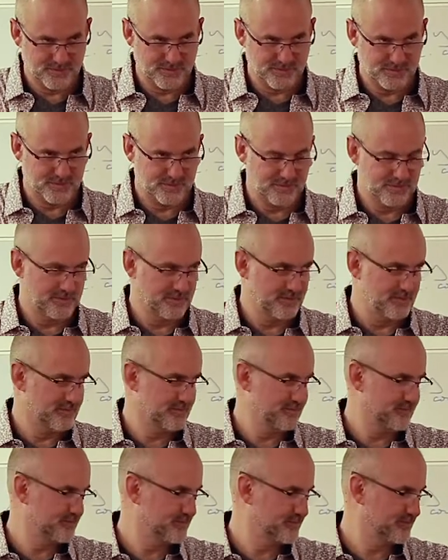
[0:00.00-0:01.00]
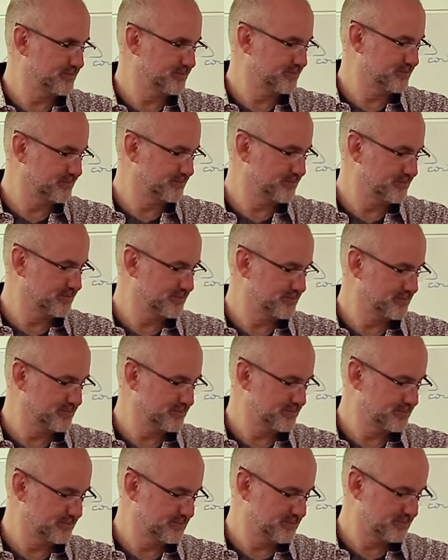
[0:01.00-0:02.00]

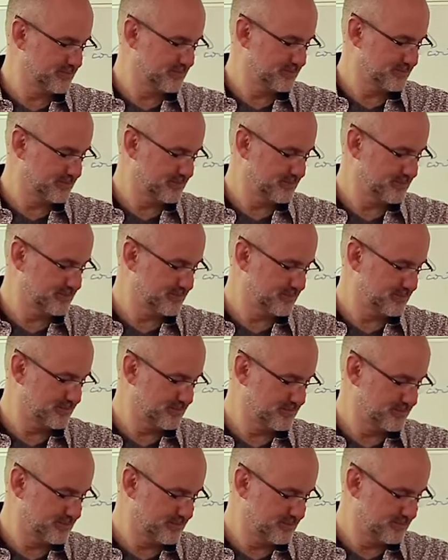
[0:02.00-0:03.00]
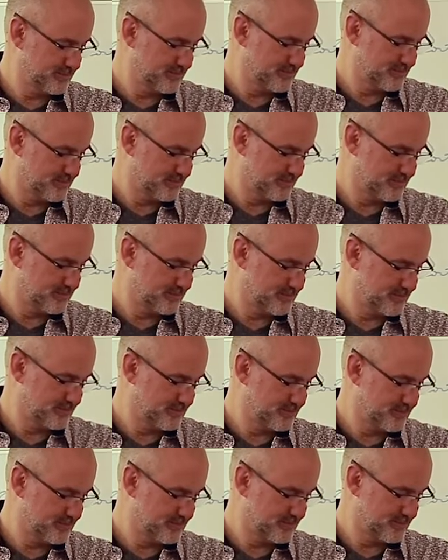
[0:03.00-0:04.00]

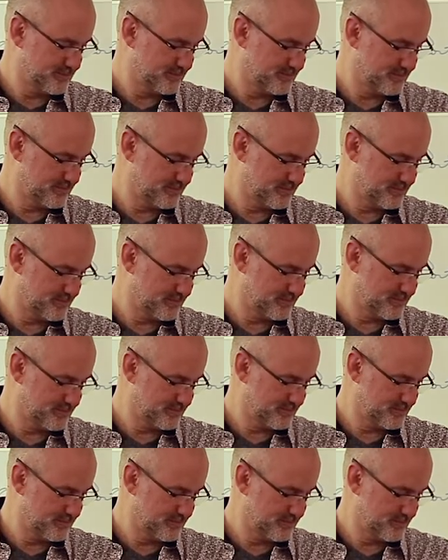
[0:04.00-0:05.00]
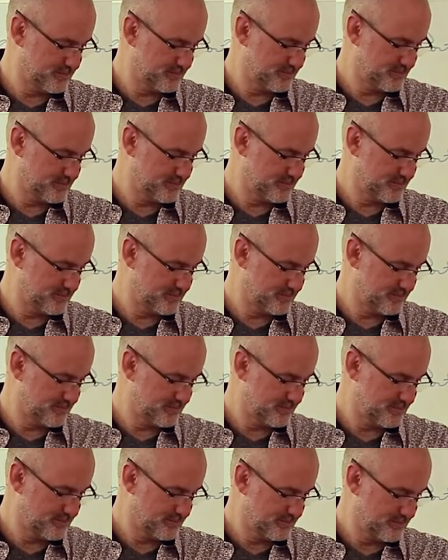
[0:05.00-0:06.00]

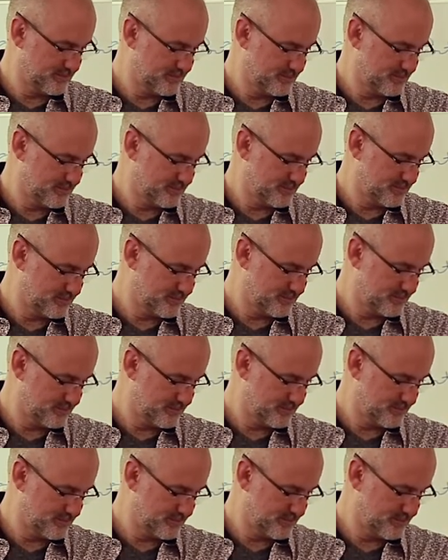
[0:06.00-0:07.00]
Nothing is said.